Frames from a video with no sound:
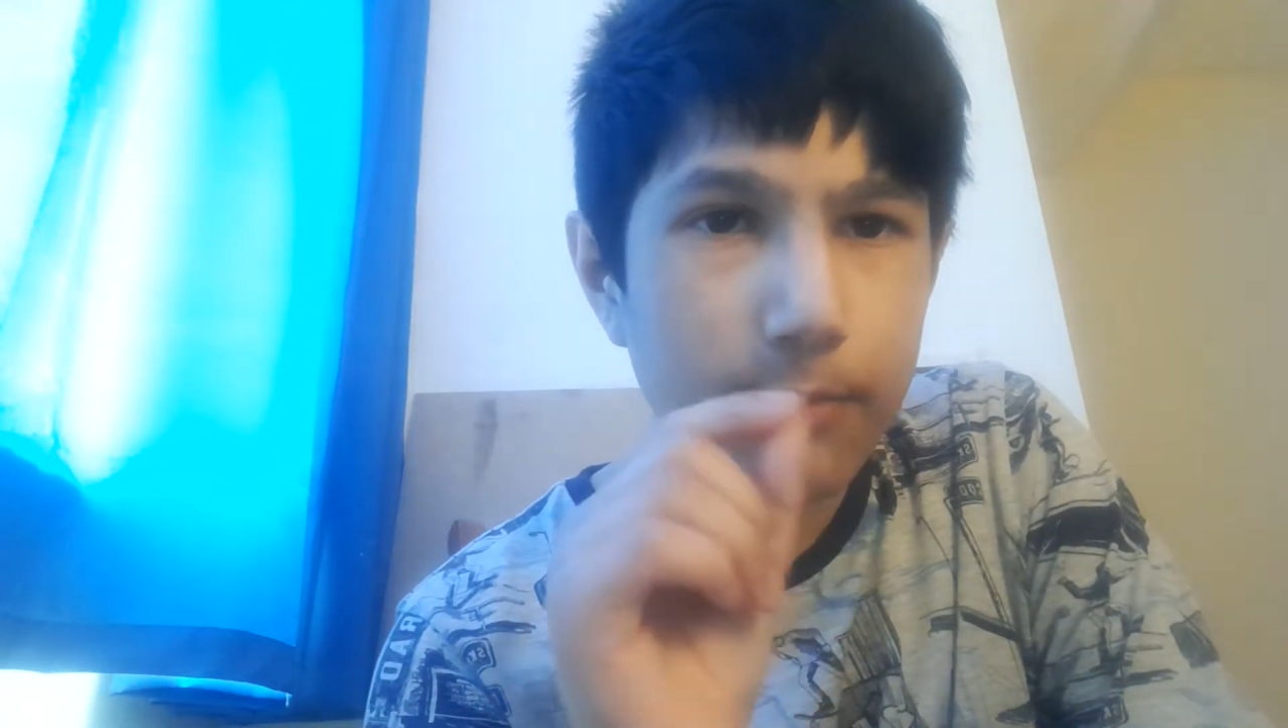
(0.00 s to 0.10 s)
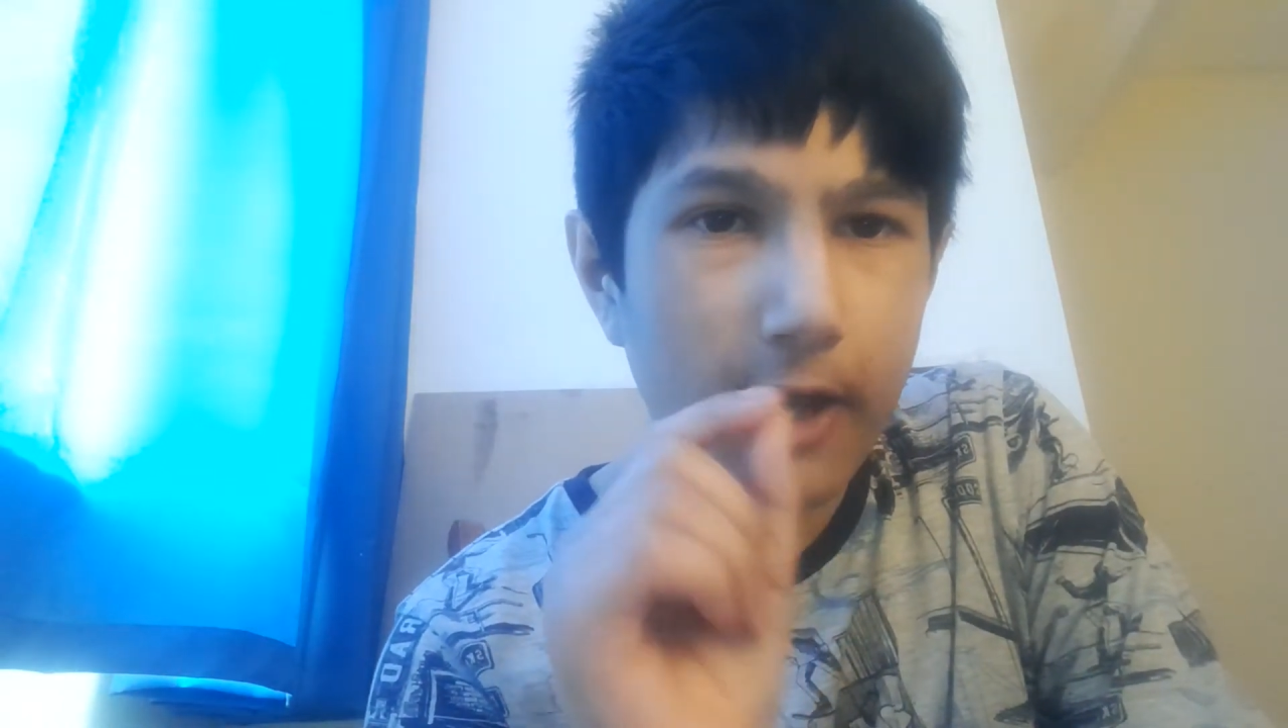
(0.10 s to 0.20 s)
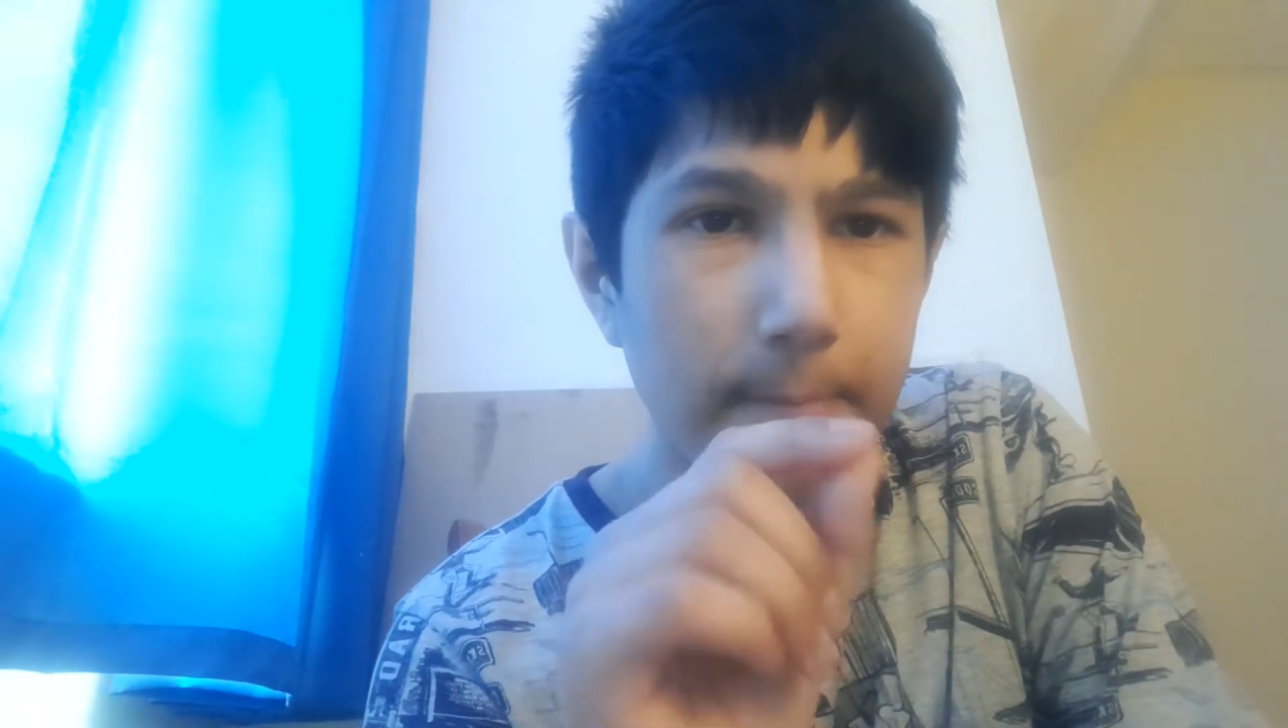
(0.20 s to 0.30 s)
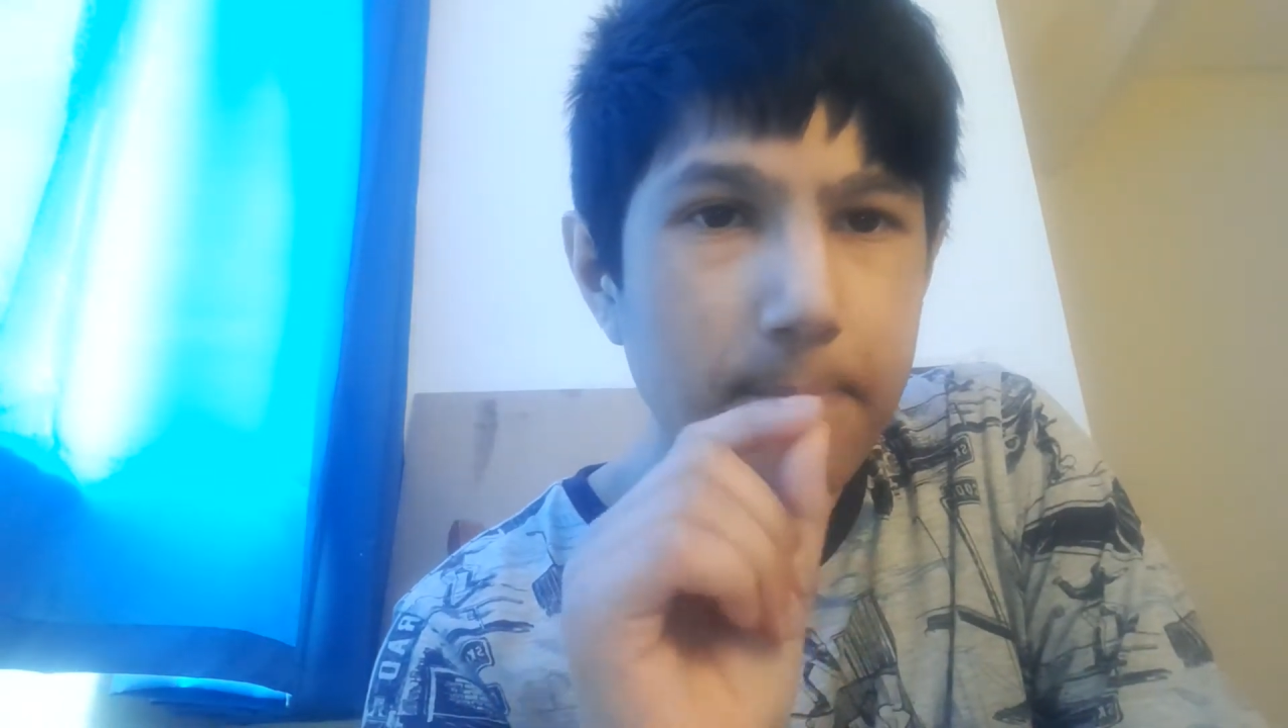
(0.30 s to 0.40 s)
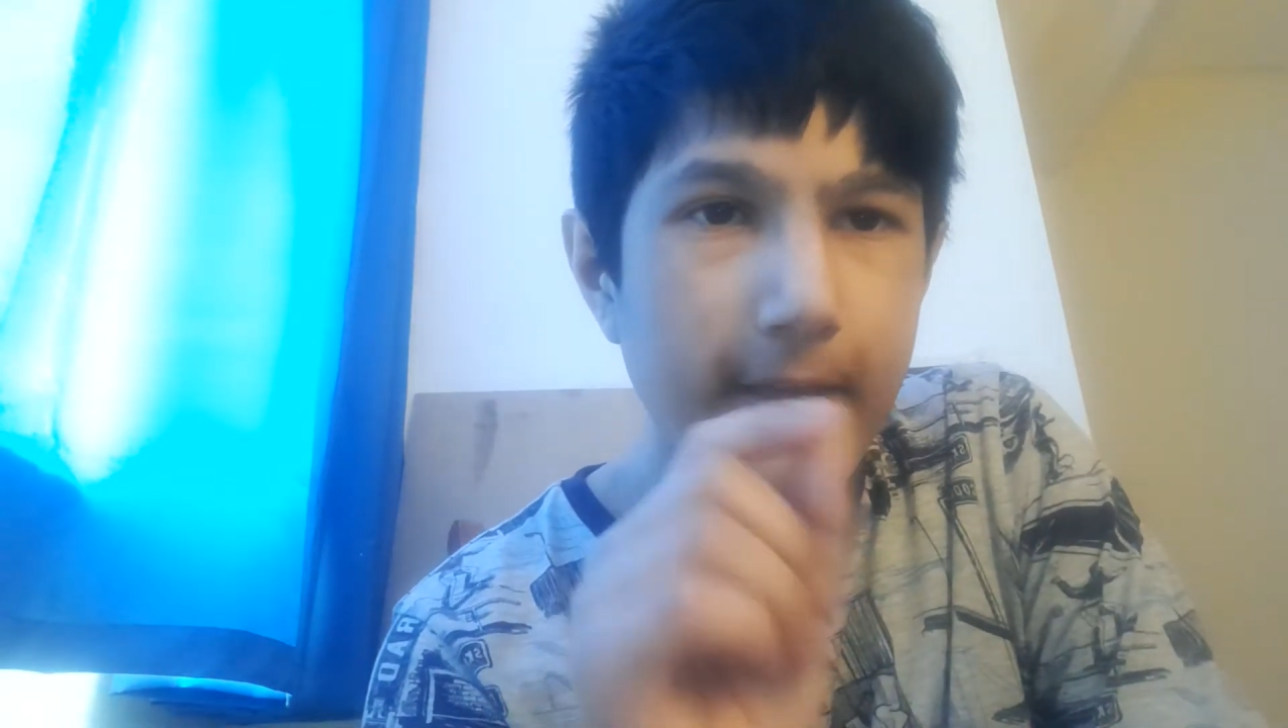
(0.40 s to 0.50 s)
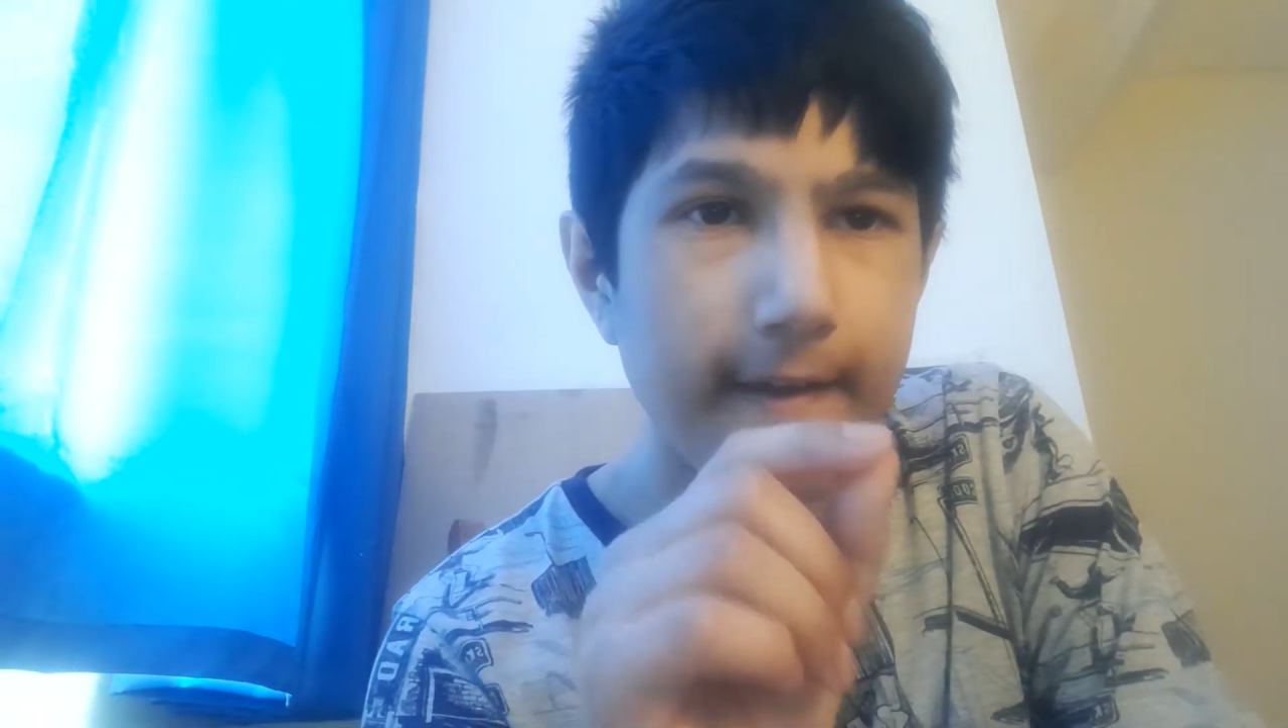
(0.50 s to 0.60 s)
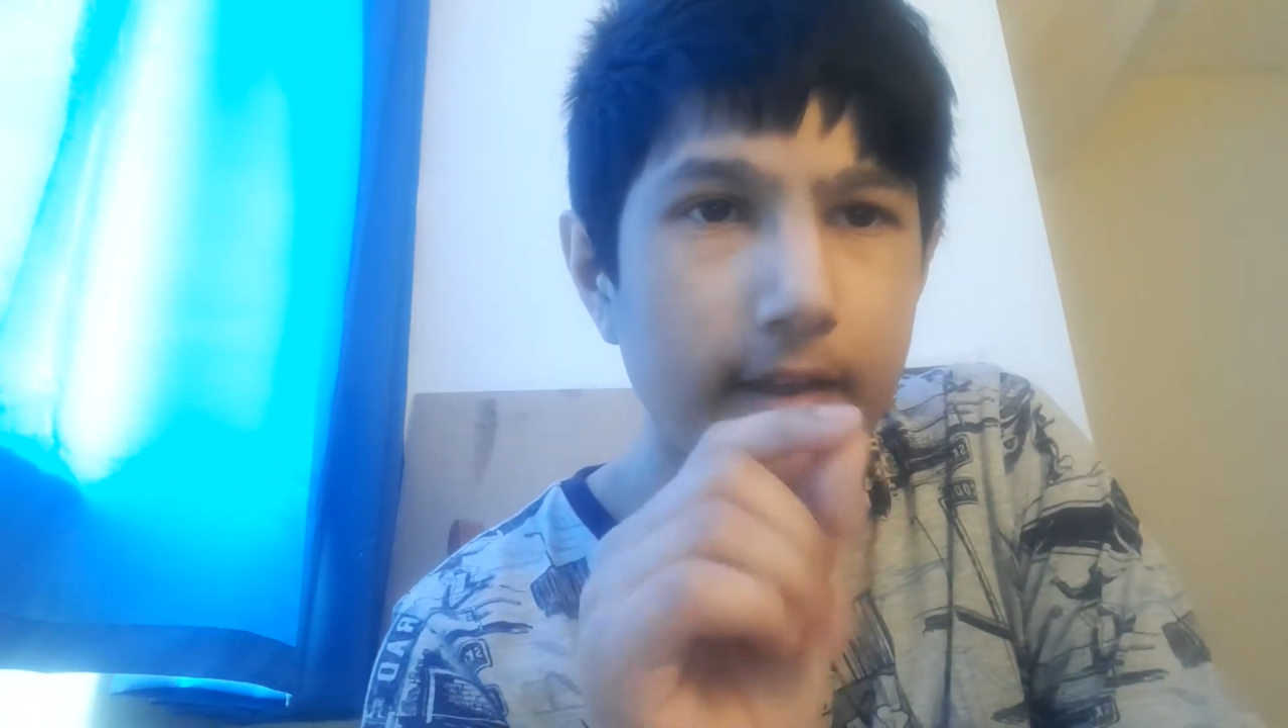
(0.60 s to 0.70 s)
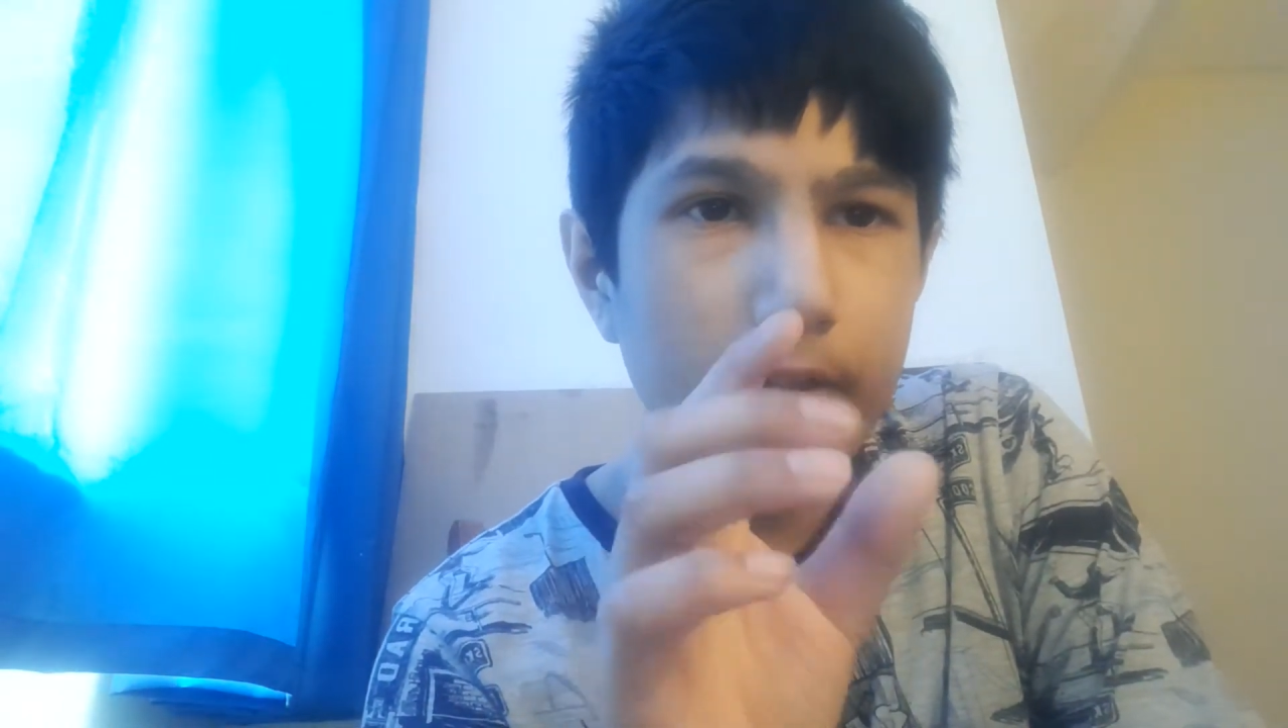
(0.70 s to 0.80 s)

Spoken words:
not be,